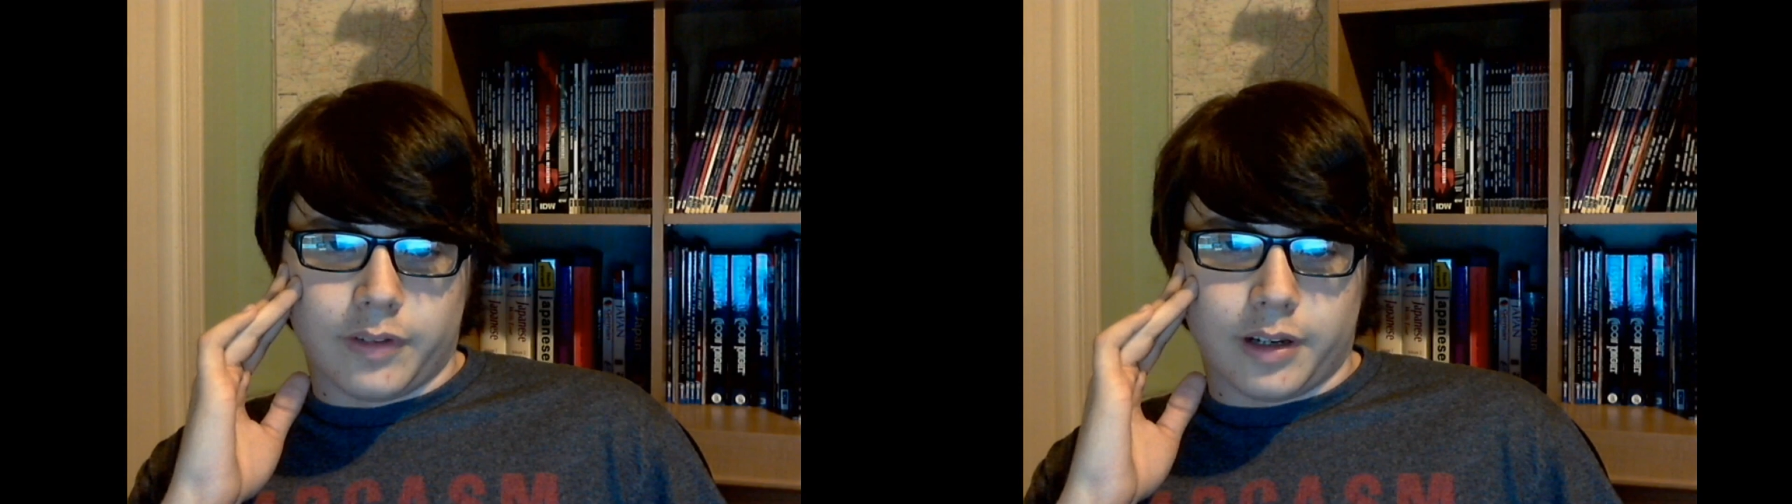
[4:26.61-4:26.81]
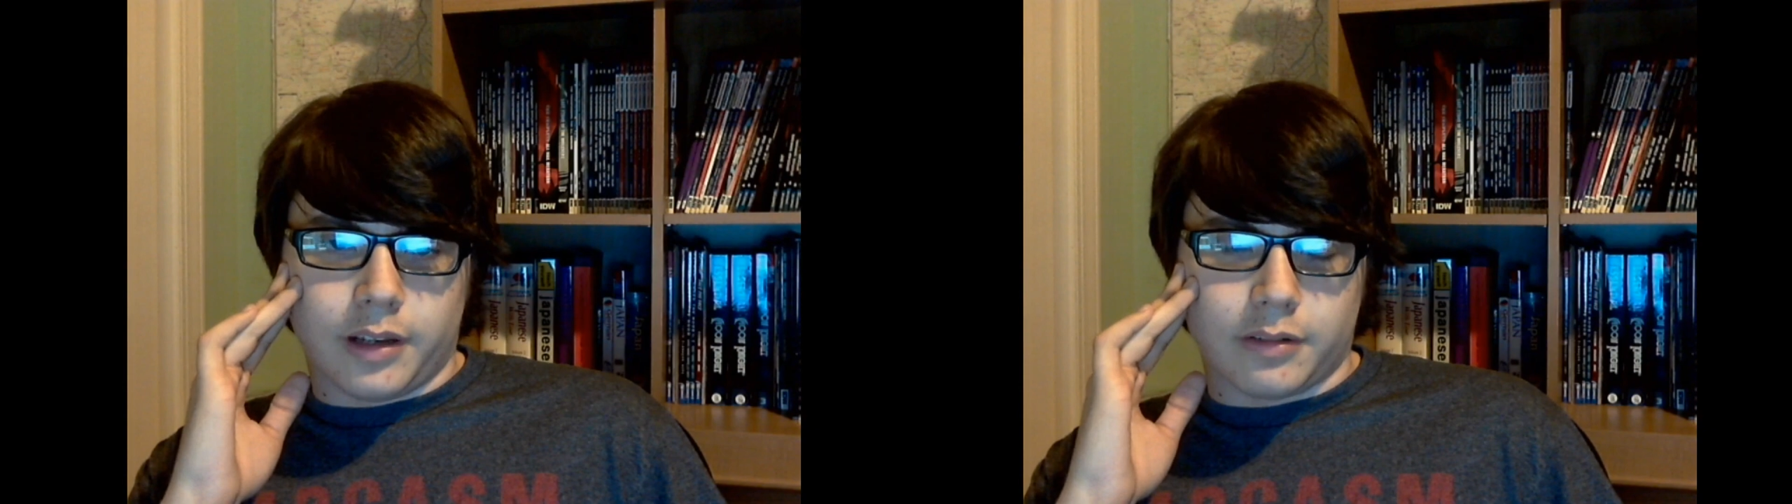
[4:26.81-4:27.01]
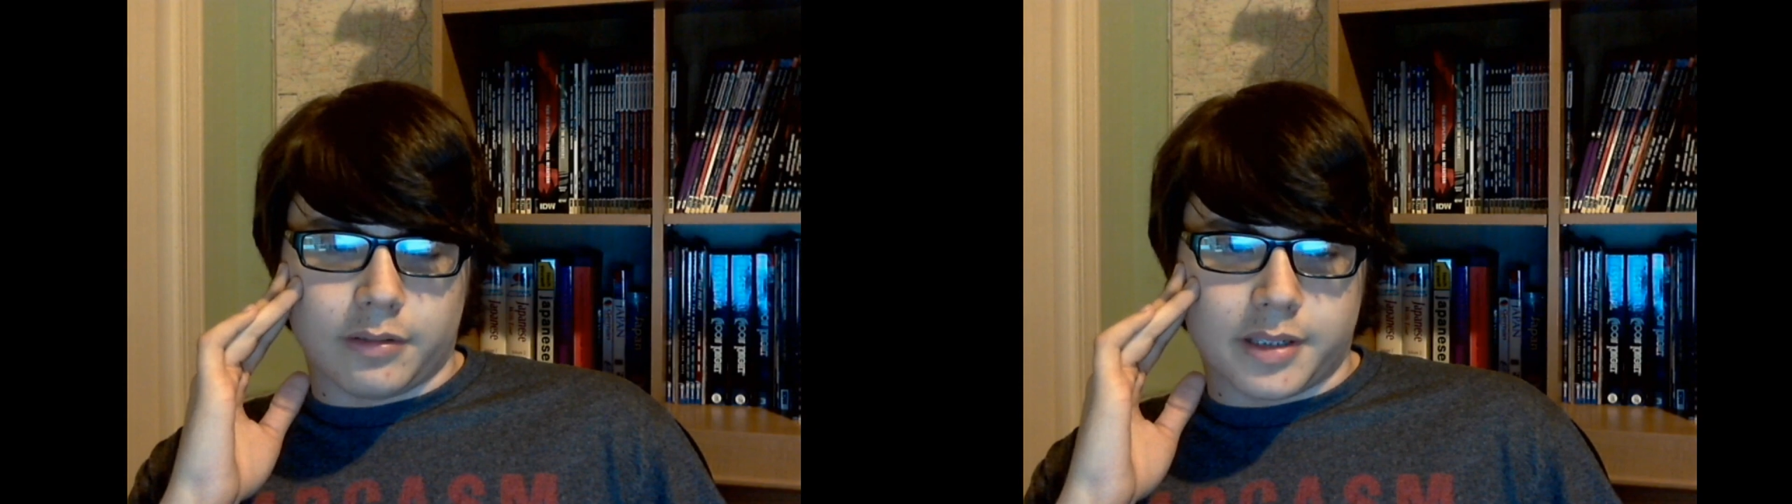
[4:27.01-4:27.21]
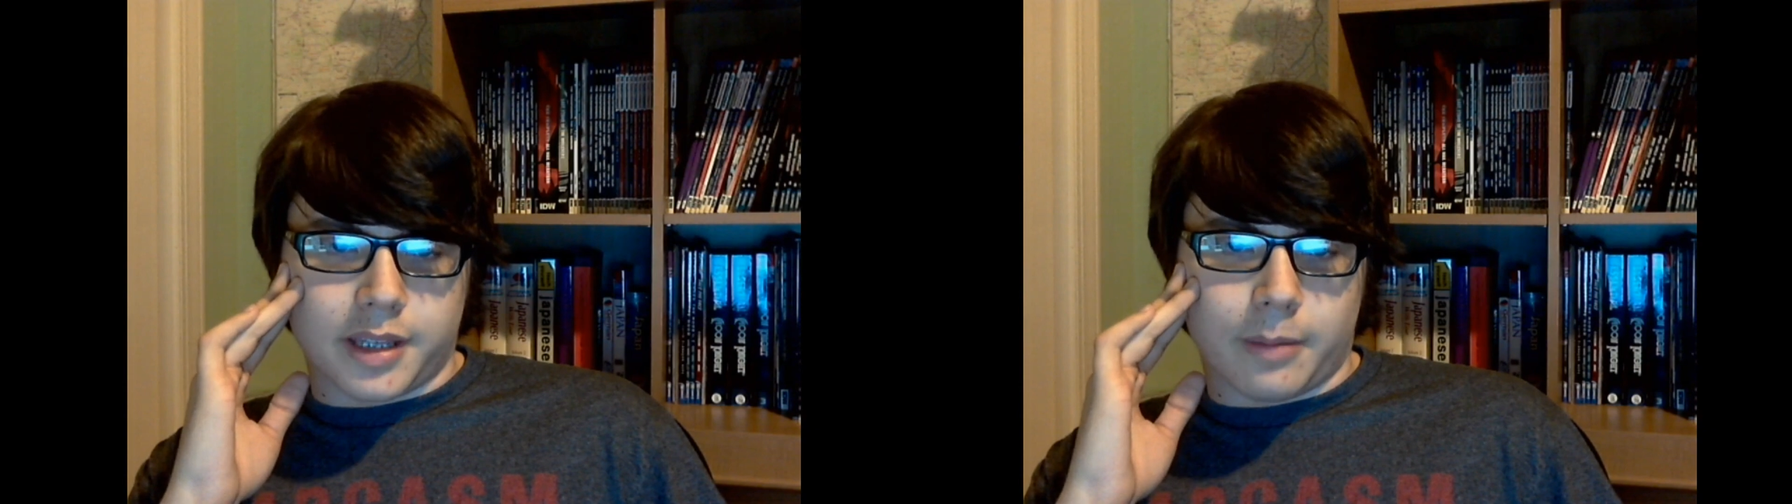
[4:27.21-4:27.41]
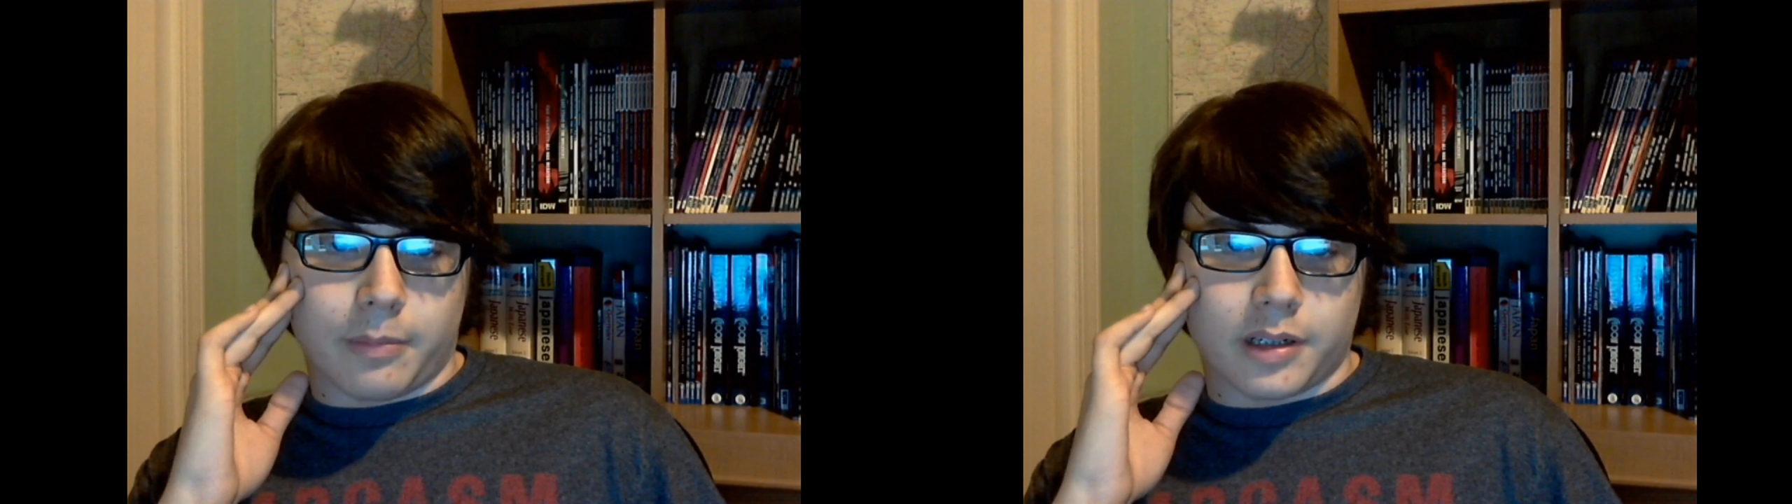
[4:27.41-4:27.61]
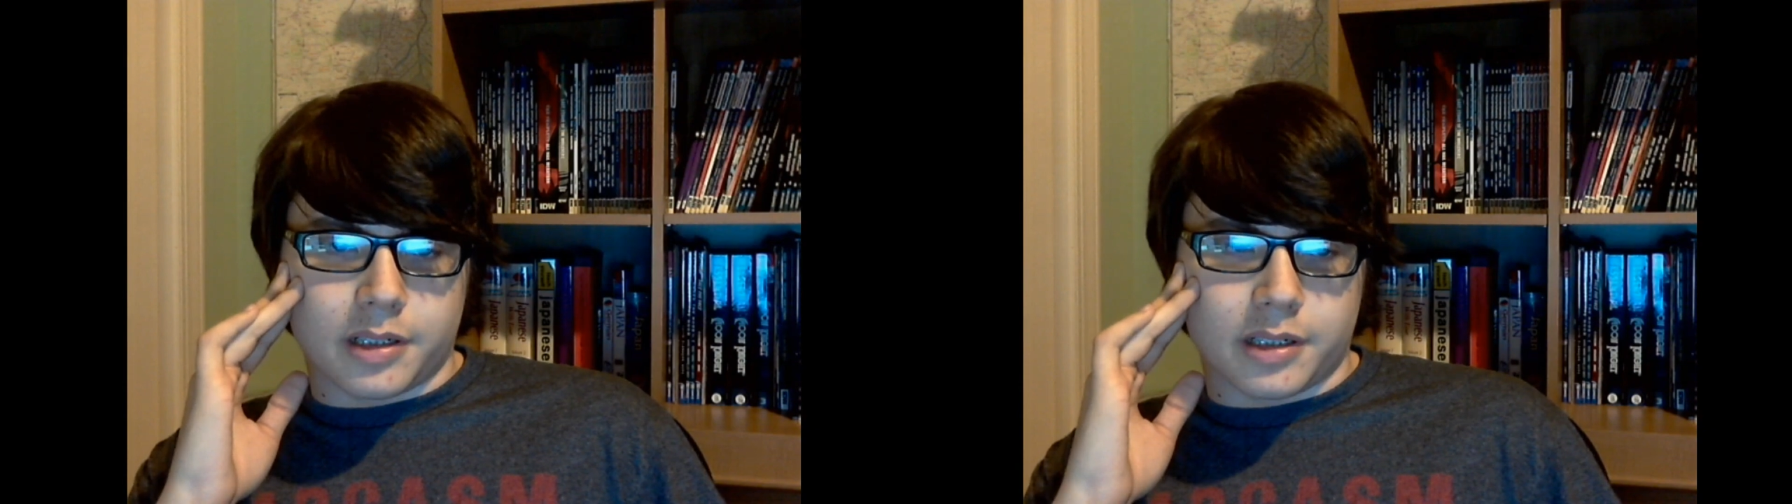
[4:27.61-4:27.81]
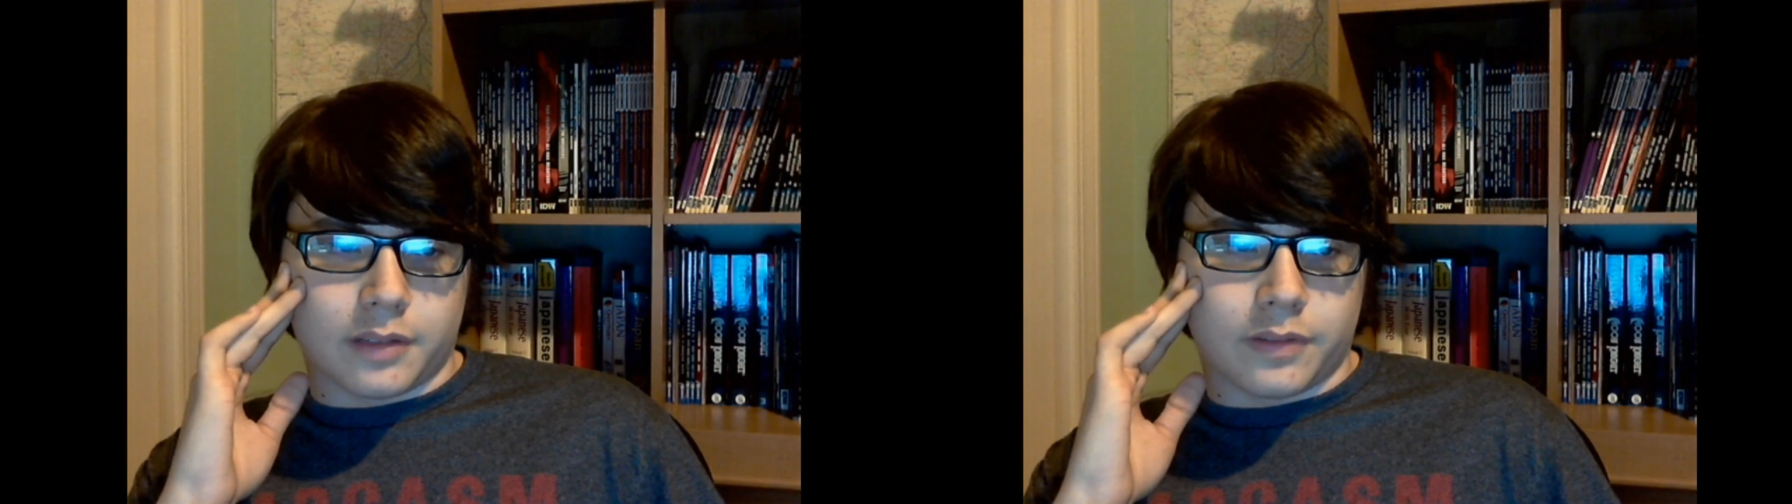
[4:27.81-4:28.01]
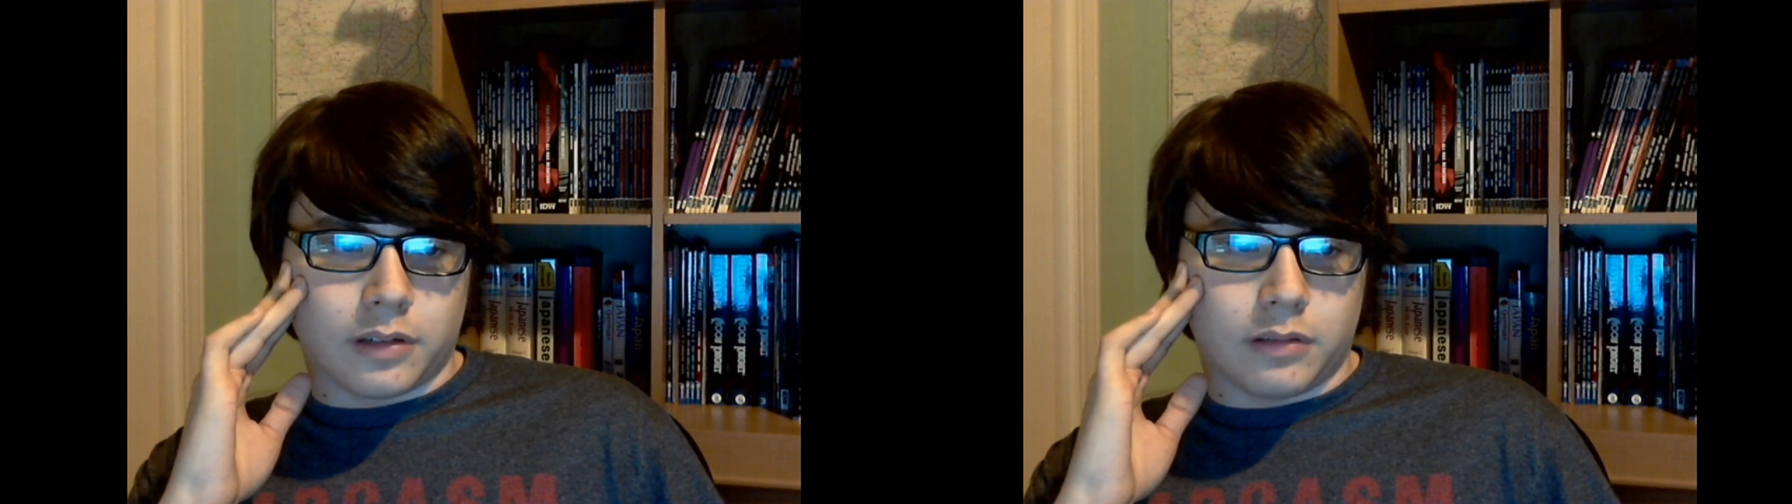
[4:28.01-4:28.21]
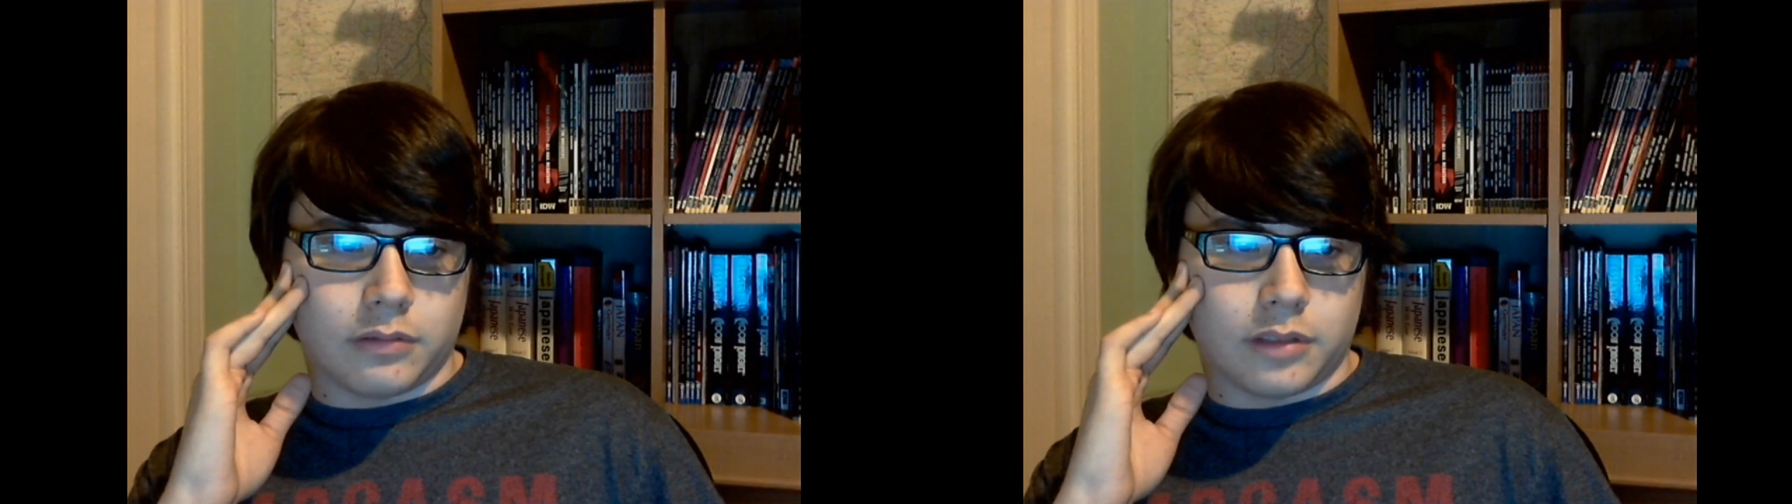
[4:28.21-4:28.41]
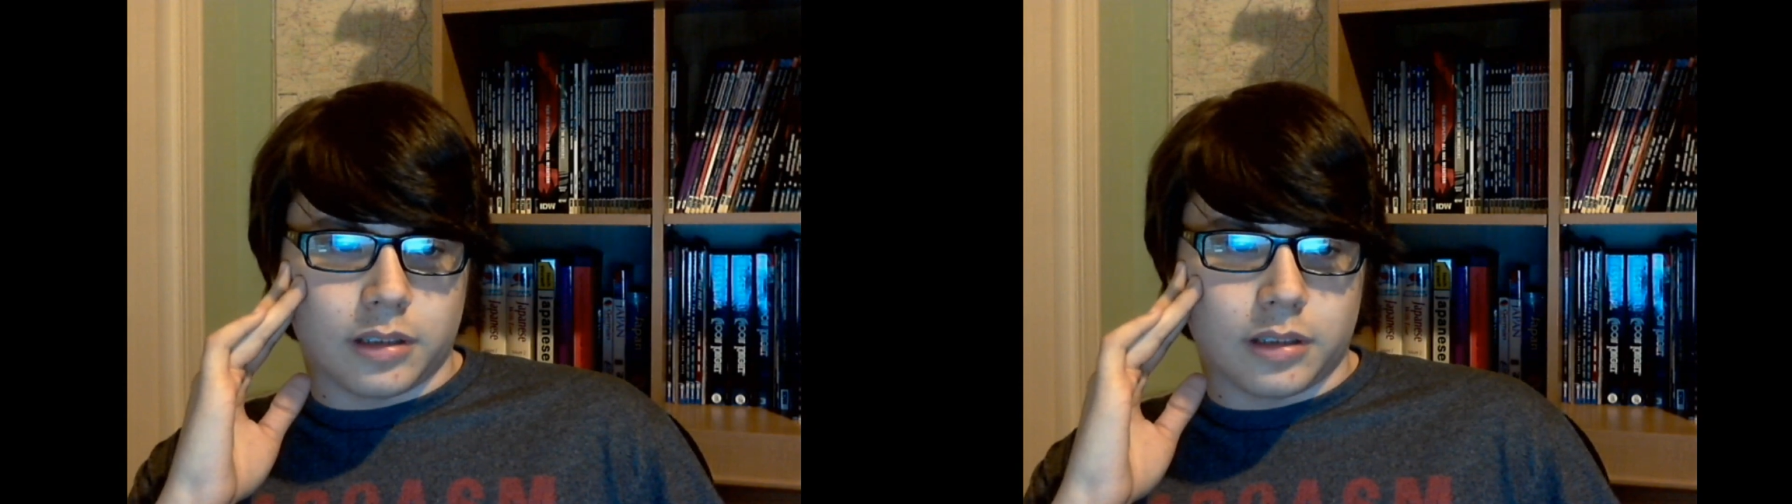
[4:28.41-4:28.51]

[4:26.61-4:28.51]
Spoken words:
videos that much difficult?